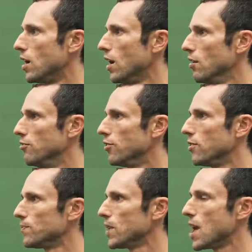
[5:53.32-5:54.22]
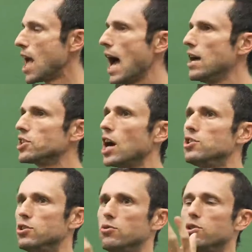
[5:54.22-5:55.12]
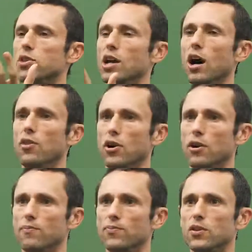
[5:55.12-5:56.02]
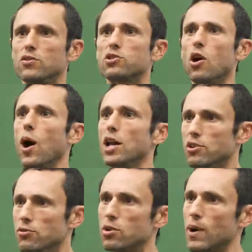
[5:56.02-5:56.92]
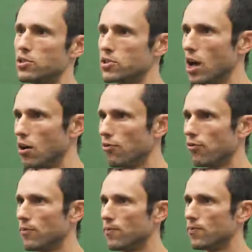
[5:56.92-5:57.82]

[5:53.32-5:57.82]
of as I do to the other, so I do to myself,